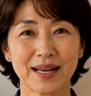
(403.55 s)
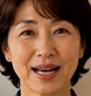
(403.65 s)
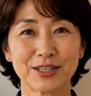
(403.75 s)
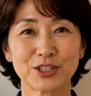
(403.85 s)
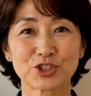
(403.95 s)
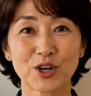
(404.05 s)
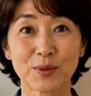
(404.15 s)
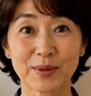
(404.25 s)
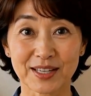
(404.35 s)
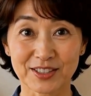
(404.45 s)
and the
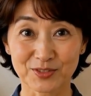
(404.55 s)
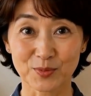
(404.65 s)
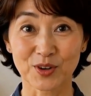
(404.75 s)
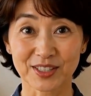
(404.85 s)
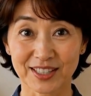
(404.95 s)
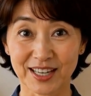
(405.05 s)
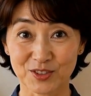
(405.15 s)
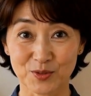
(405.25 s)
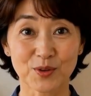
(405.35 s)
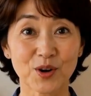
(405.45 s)
sharp end is pointed at
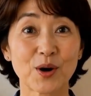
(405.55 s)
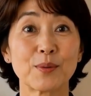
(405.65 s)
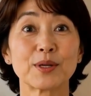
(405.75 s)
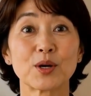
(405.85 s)
your palm the